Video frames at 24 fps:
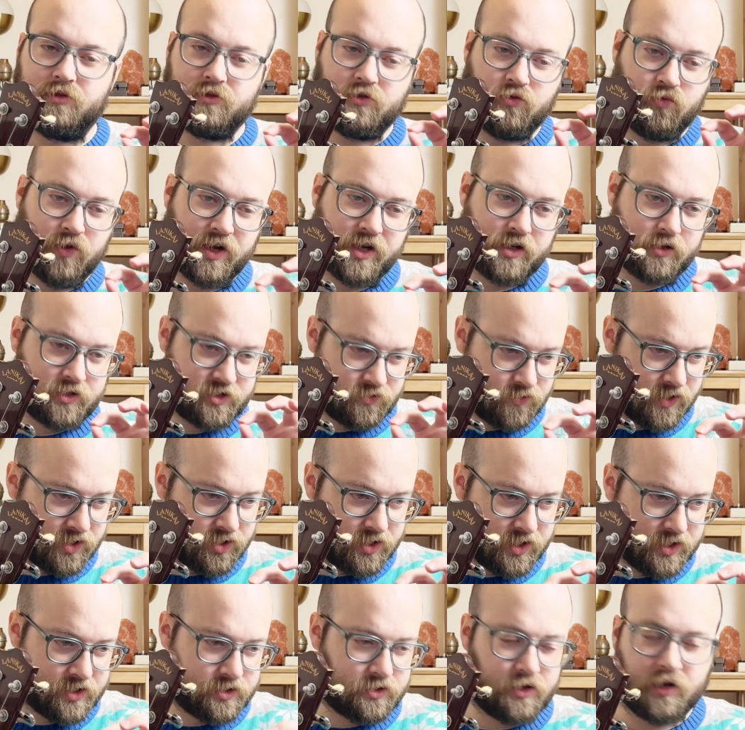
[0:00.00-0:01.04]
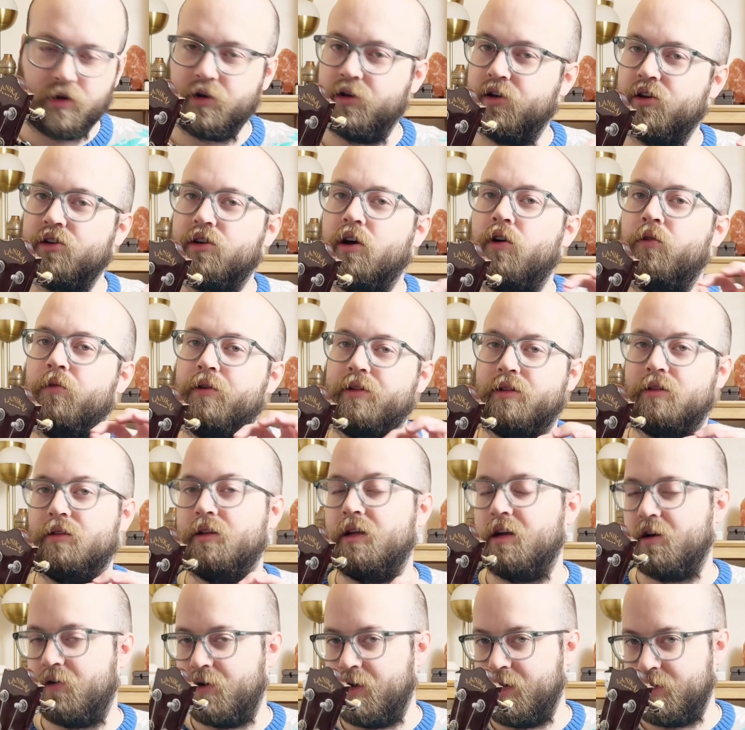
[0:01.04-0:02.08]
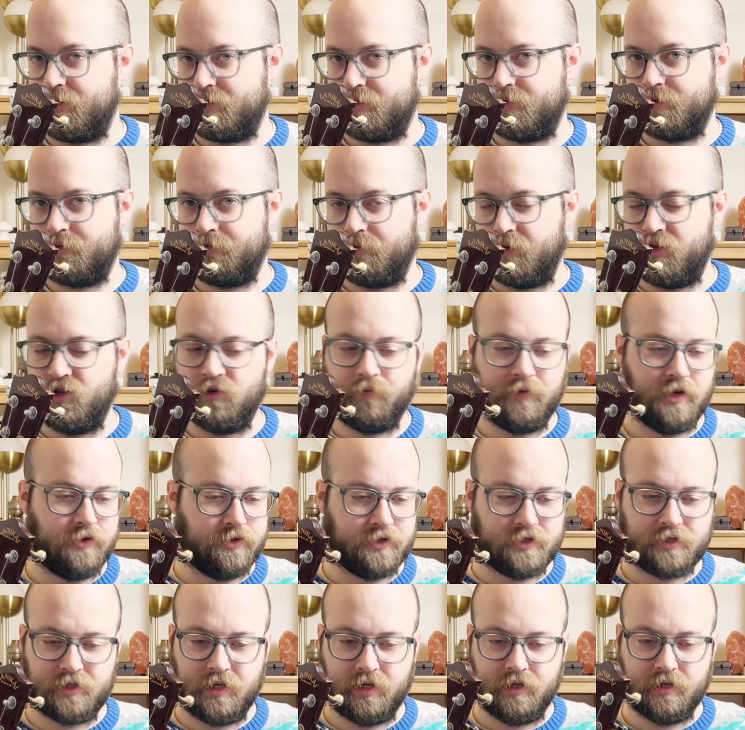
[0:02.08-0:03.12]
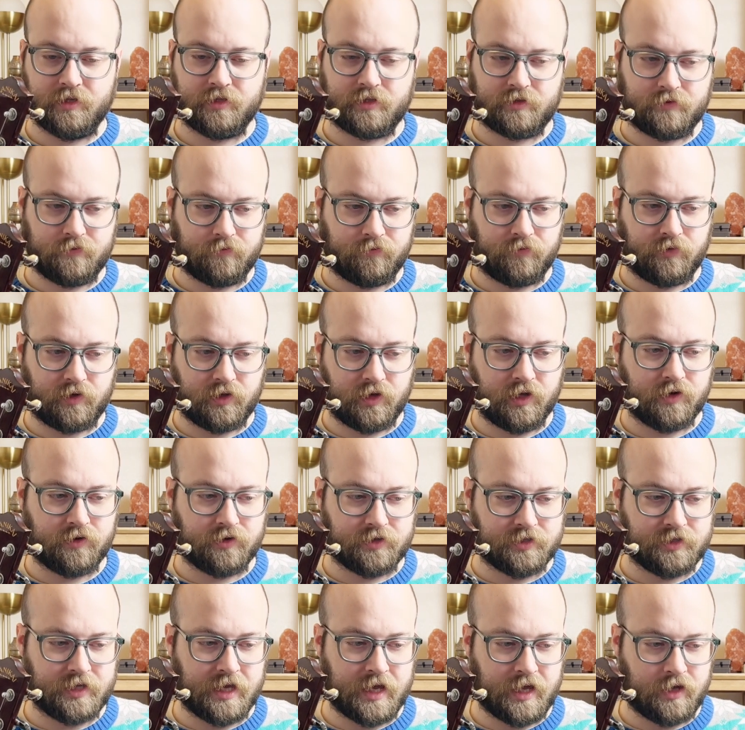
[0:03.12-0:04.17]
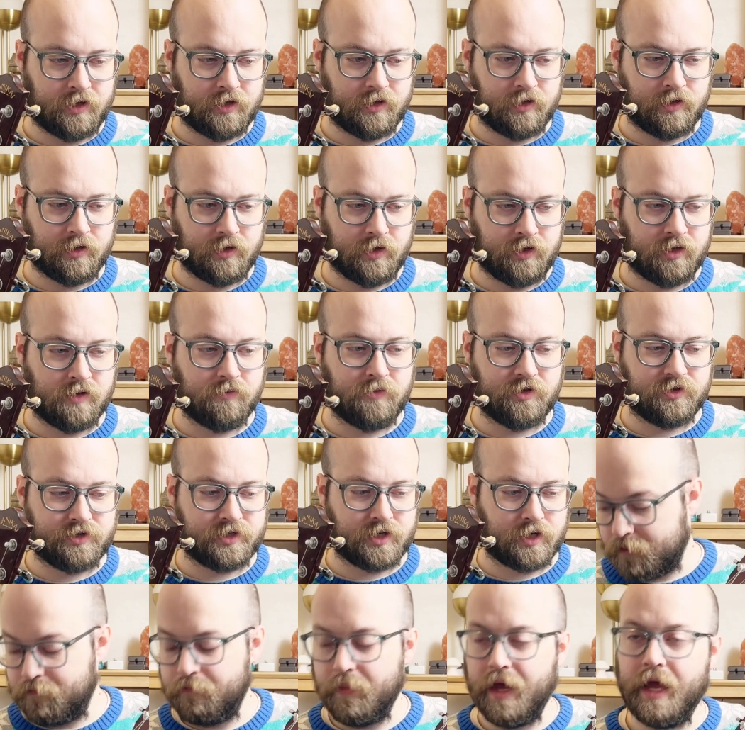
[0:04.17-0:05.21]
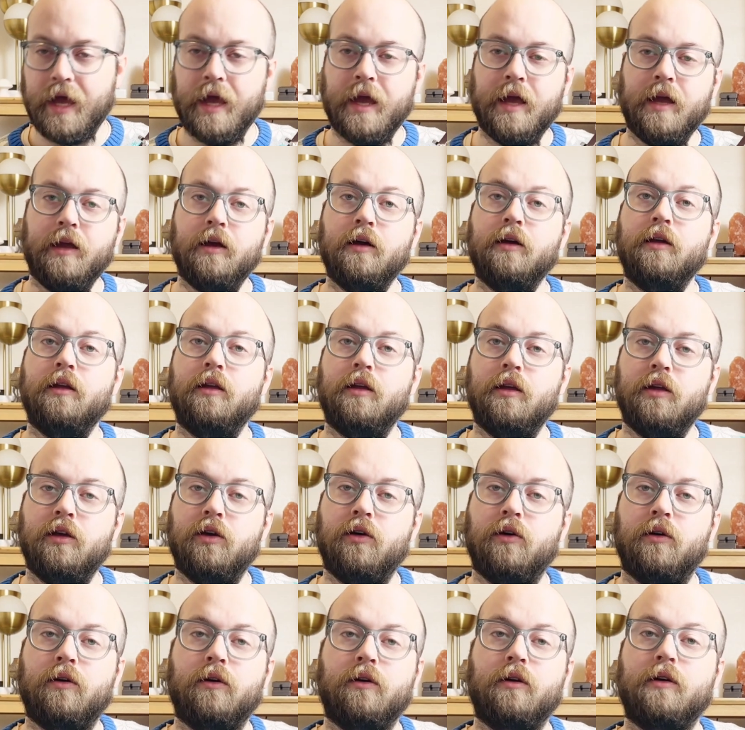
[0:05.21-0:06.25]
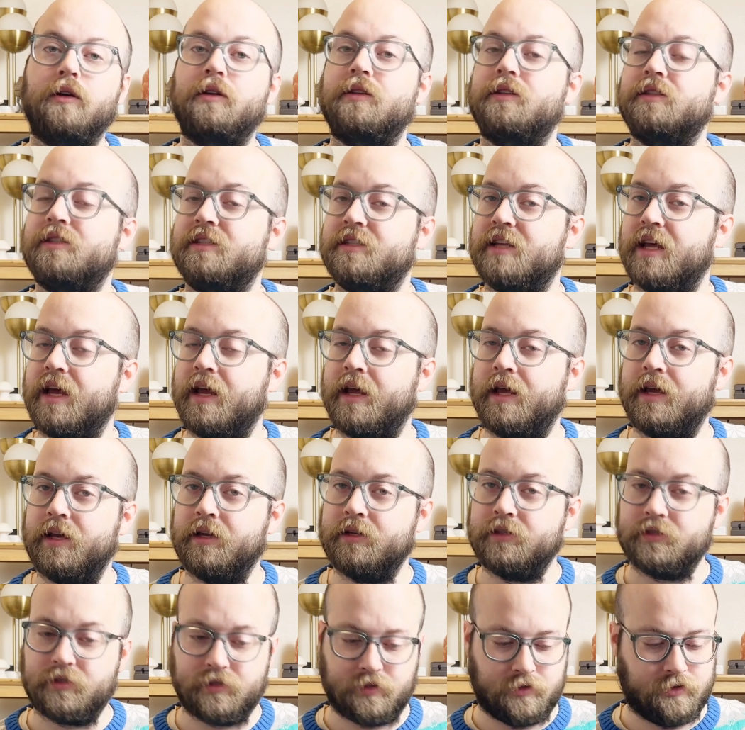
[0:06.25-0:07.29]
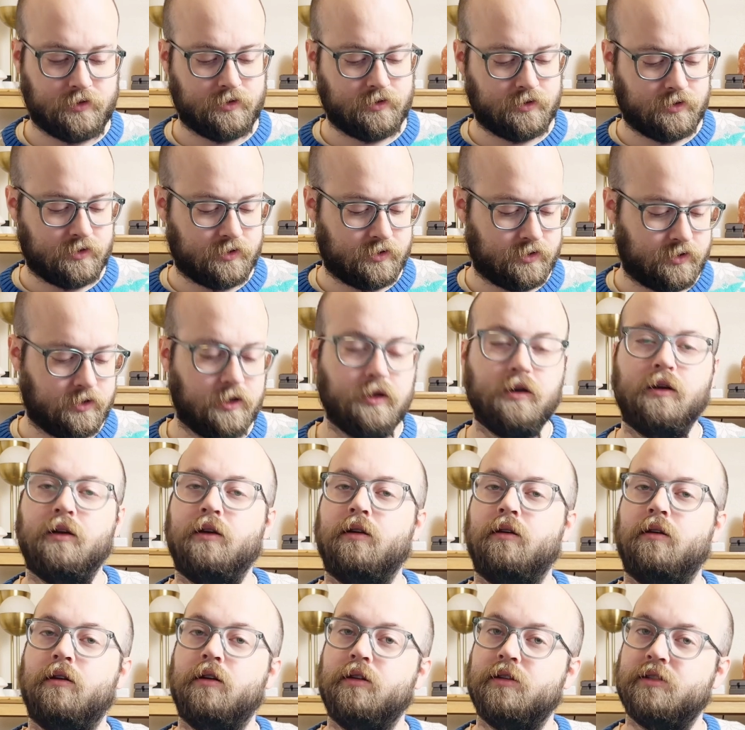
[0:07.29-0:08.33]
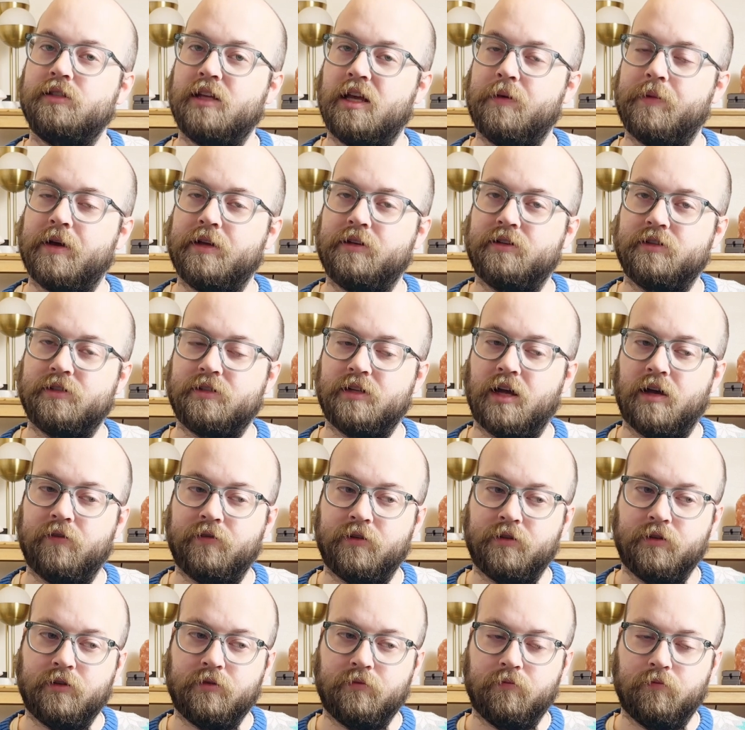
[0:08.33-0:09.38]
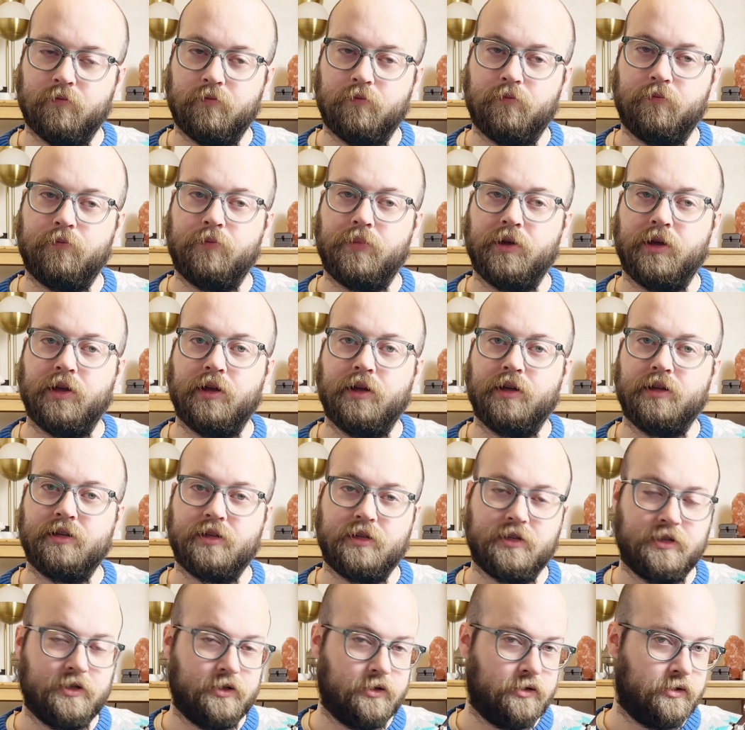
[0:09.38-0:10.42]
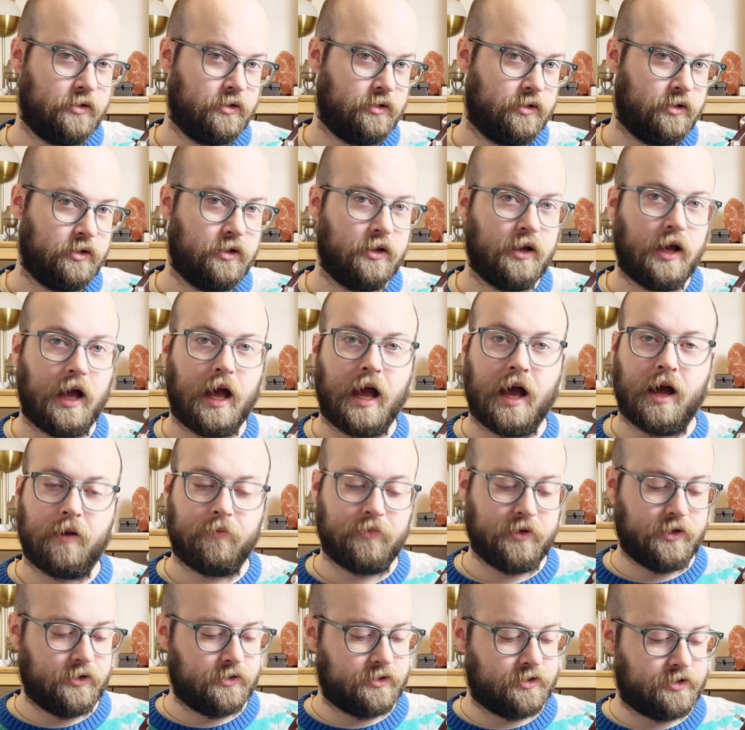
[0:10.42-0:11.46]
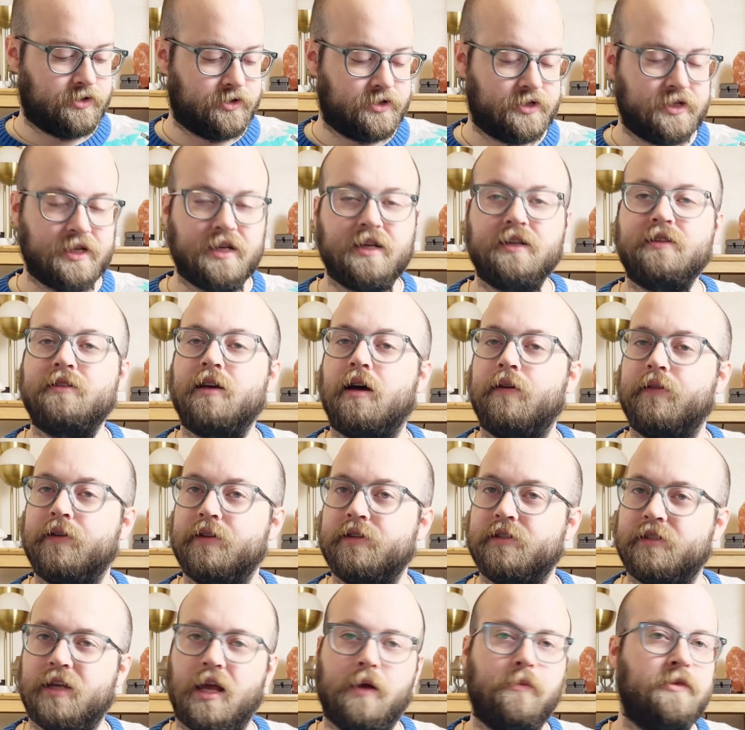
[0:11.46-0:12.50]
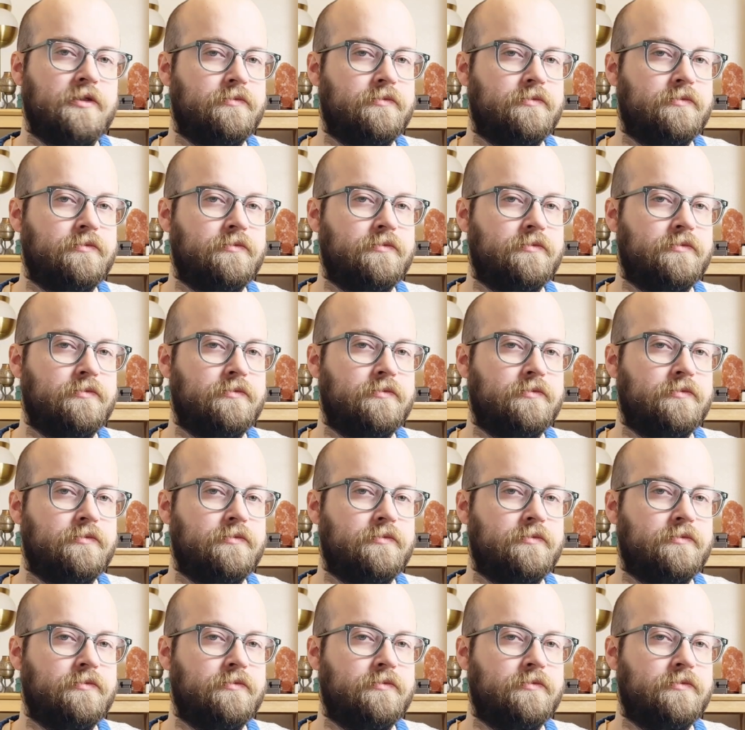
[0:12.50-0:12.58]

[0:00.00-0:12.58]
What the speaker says: quick switches are going to go with lyrics. And you'll be able to see this clear as day in the music. May your days, C major 7, be happy, those are C7, same as